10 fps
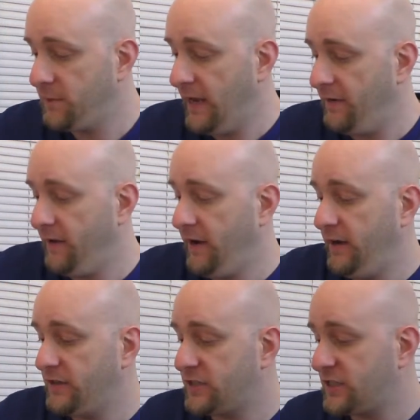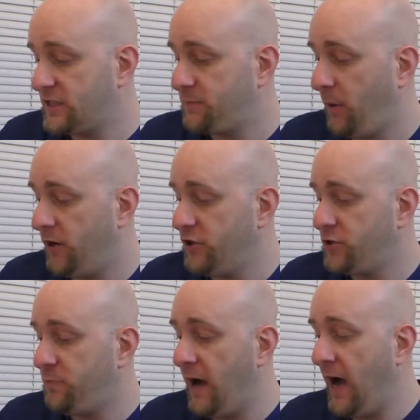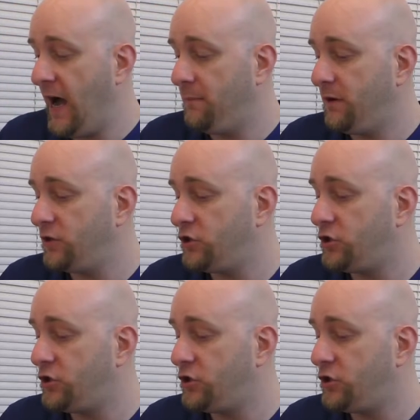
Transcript: we have a SpongeBob